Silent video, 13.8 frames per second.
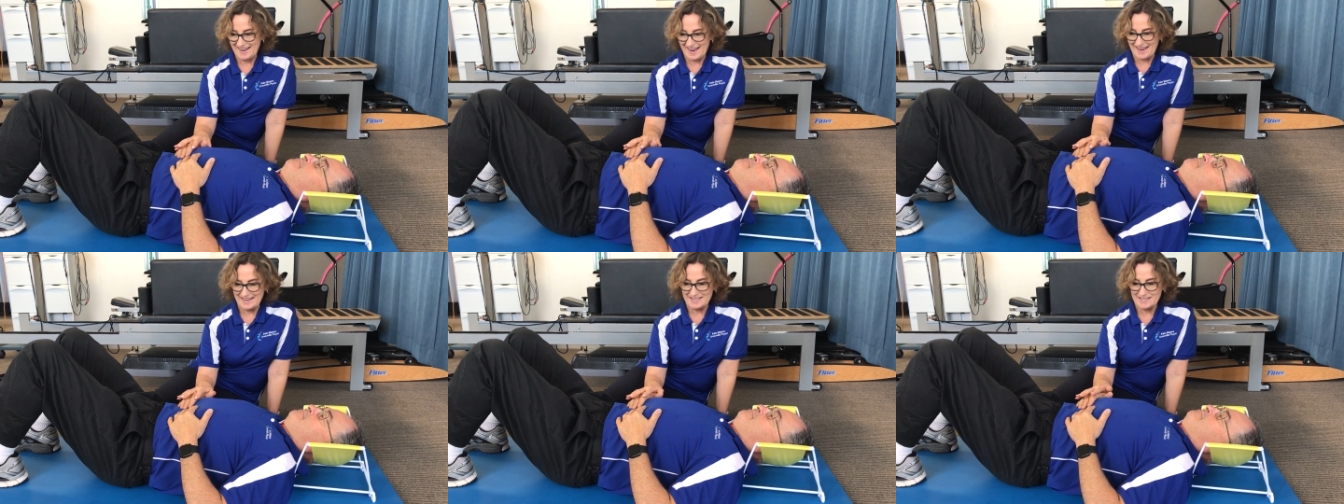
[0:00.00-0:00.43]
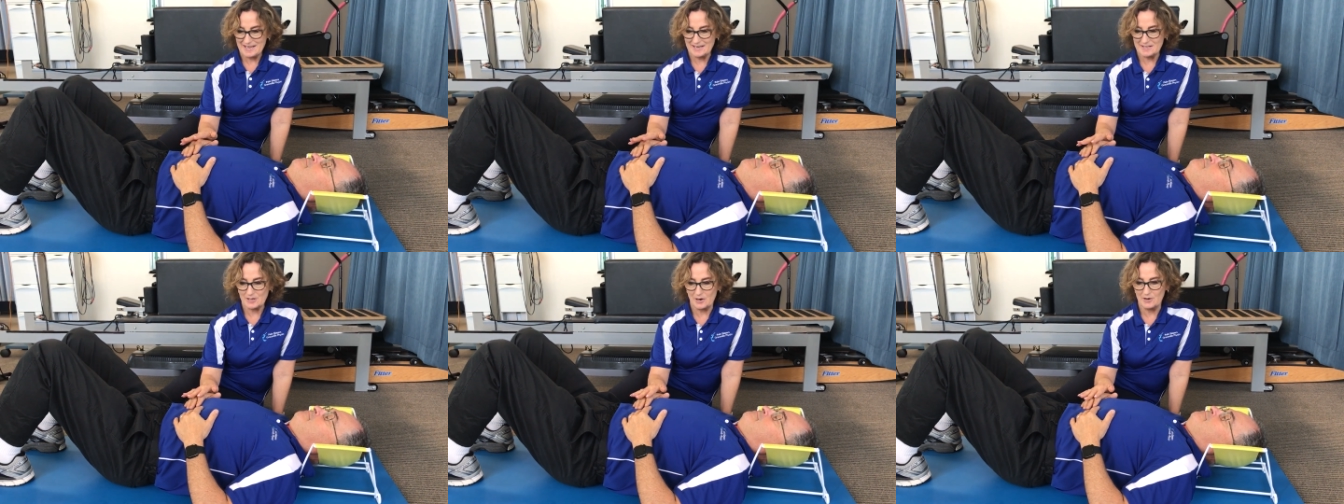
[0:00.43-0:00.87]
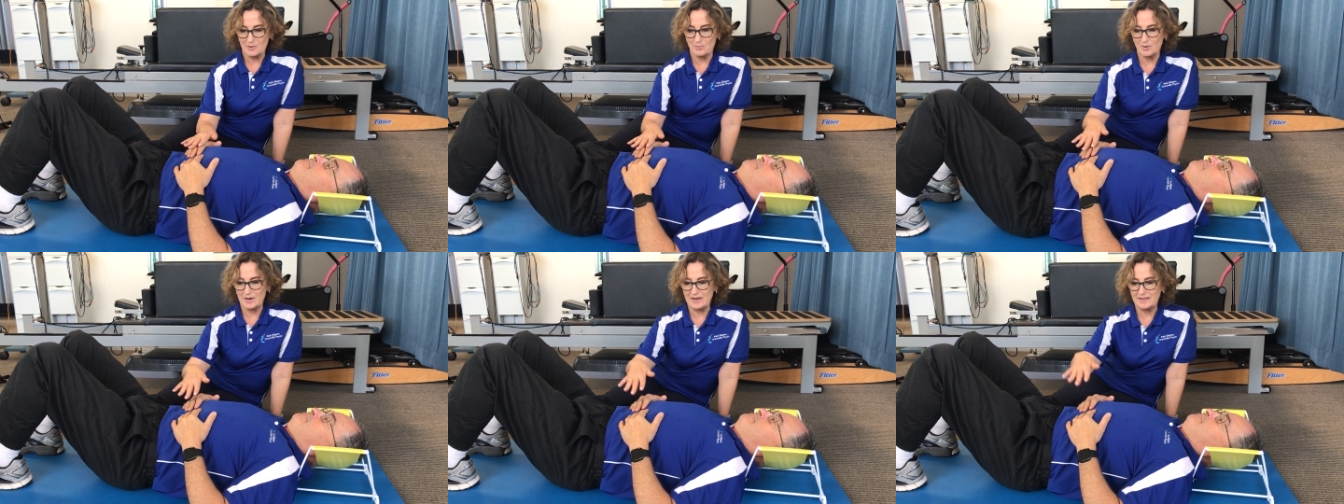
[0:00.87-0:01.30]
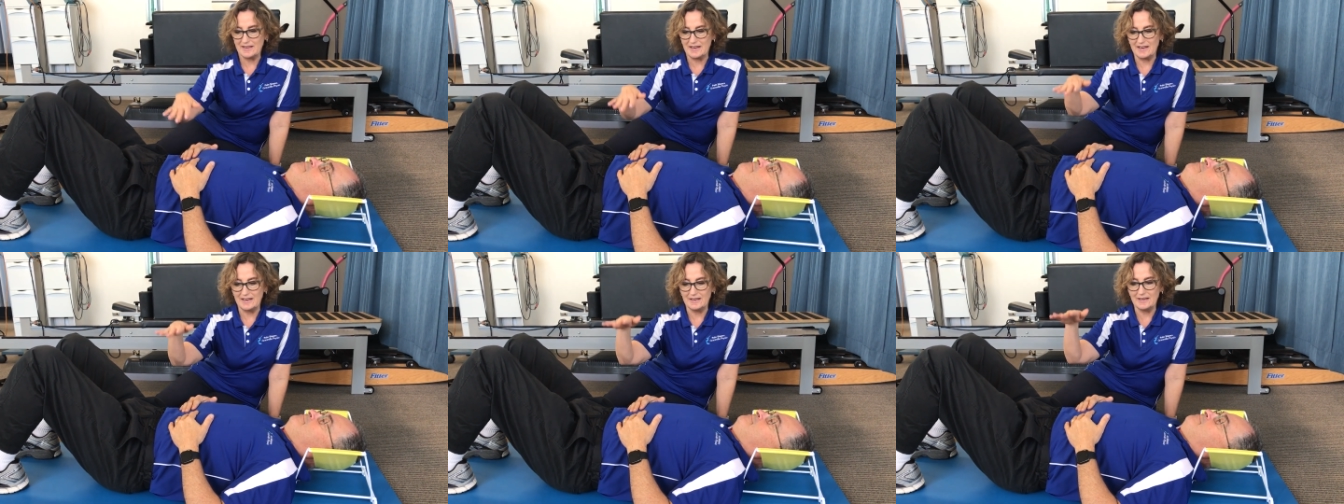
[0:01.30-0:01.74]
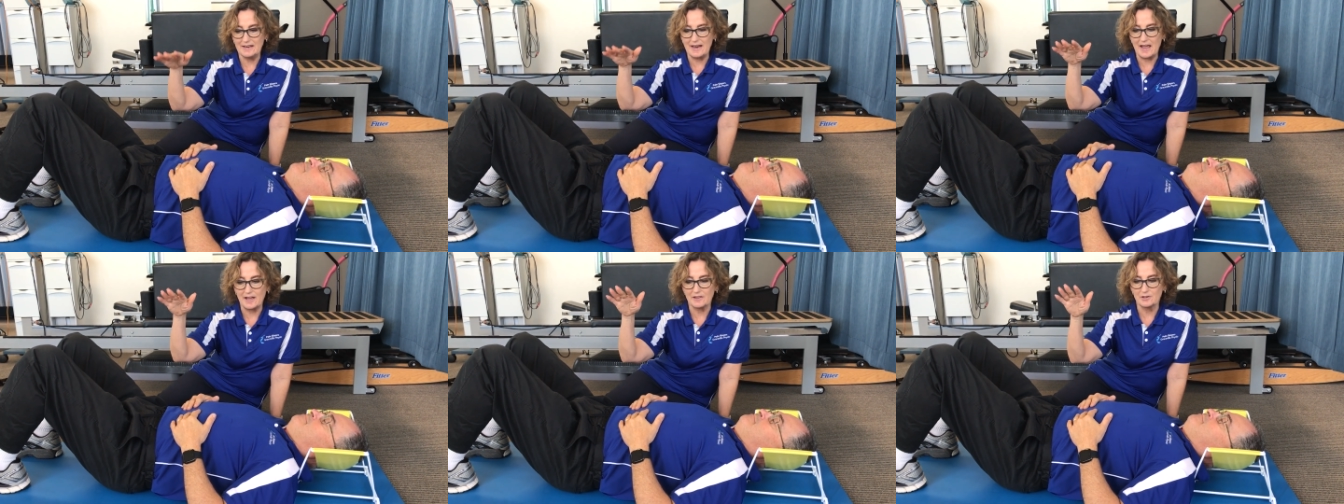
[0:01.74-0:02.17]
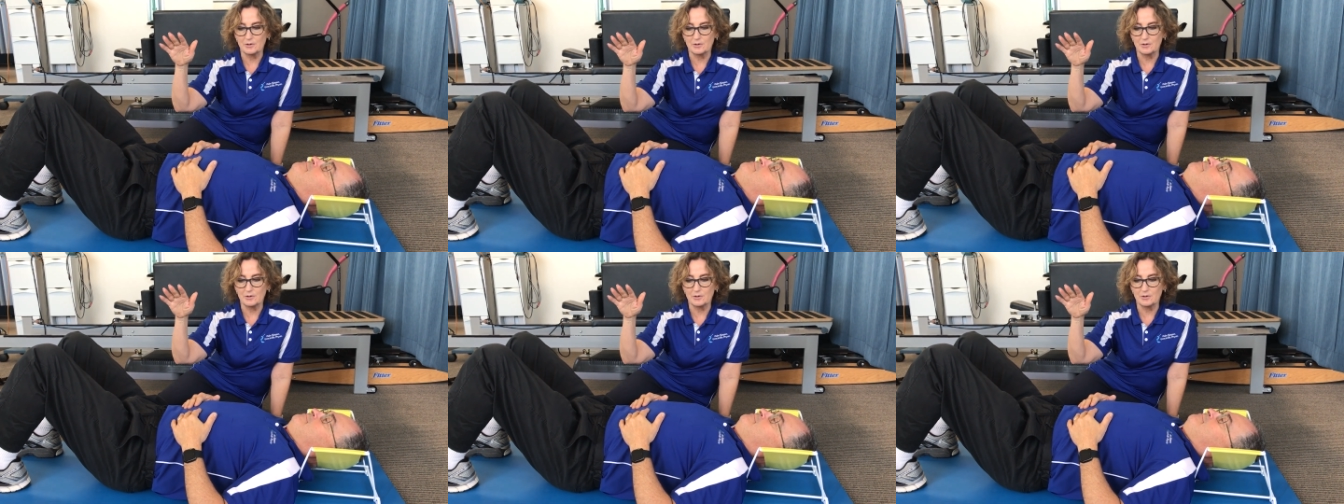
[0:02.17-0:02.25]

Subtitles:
and he's going to breathe in and out